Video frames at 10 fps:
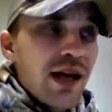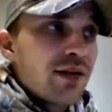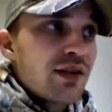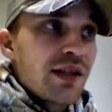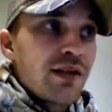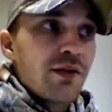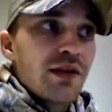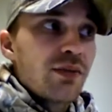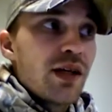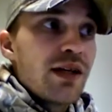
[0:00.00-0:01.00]
I have seen
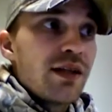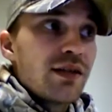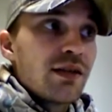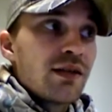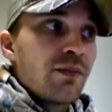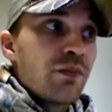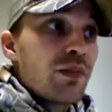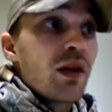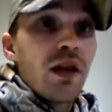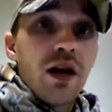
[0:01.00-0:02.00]
on this place
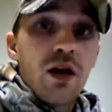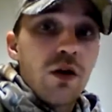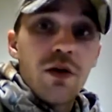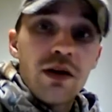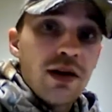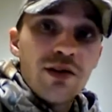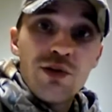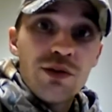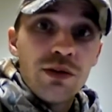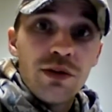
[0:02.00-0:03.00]
are not
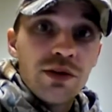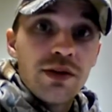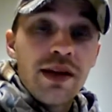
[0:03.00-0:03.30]
true.